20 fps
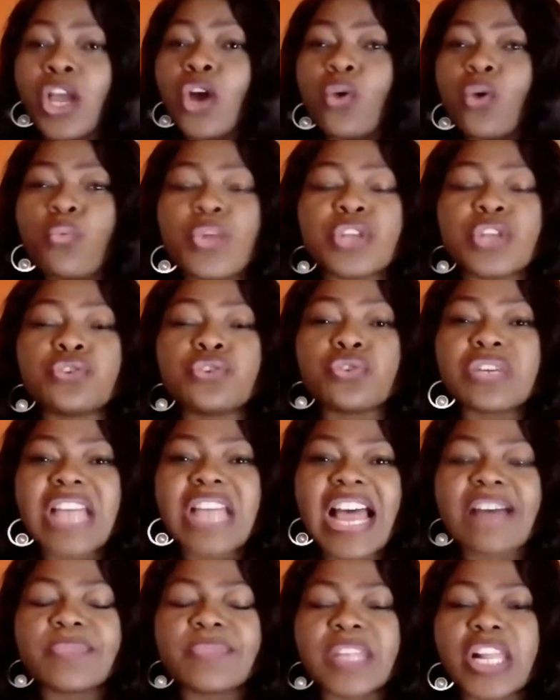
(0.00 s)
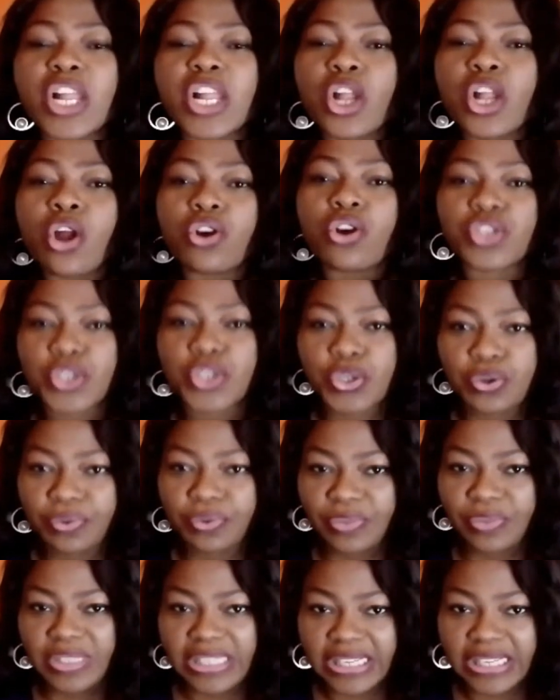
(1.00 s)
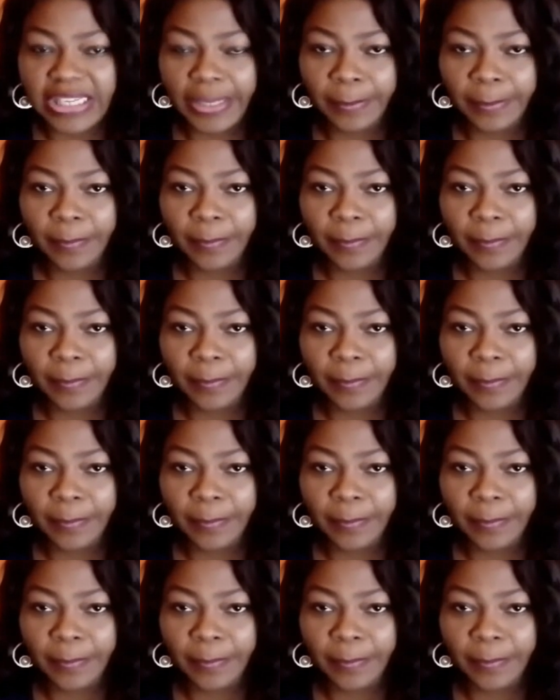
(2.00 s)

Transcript: we don't have the luxury of time